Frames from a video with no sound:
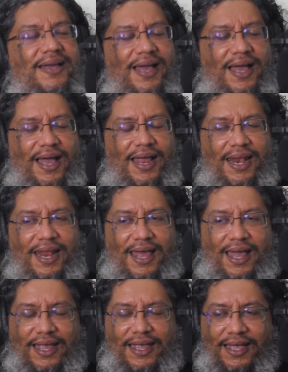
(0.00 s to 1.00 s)
I like,
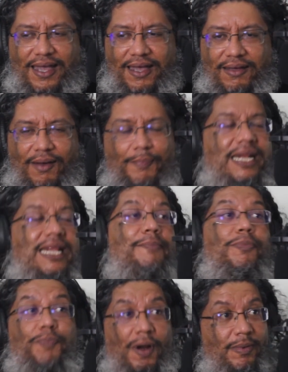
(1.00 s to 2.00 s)
but the
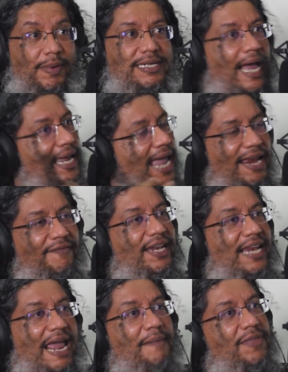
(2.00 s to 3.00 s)
problem is I can't even
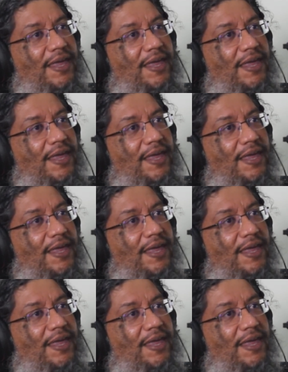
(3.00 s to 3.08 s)
name them.